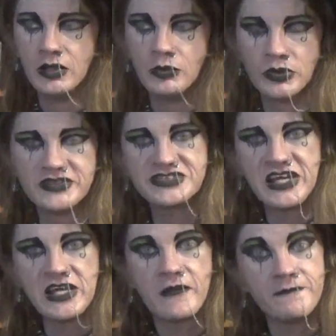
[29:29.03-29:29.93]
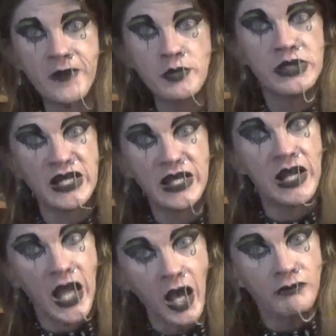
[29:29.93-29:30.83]
What is a
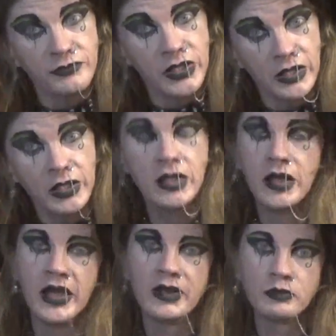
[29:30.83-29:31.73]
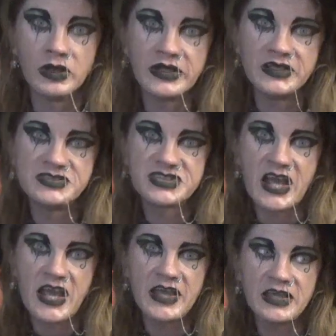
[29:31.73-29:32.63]
feminine outfit? And what is
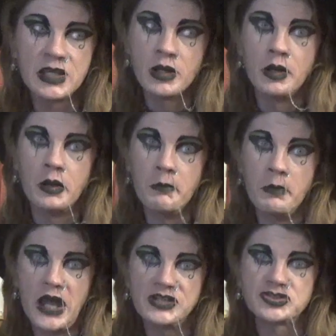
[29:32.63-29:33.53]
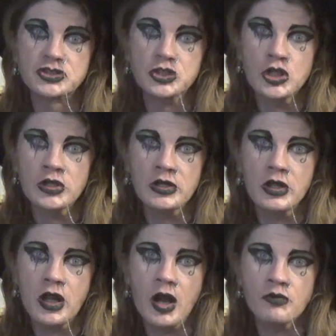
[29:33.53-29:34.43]
a masculine
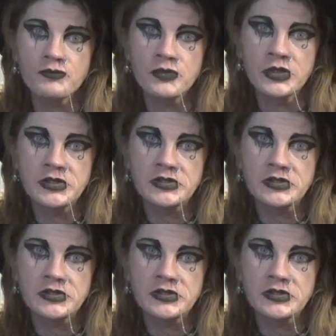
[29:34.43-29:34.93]
outfit?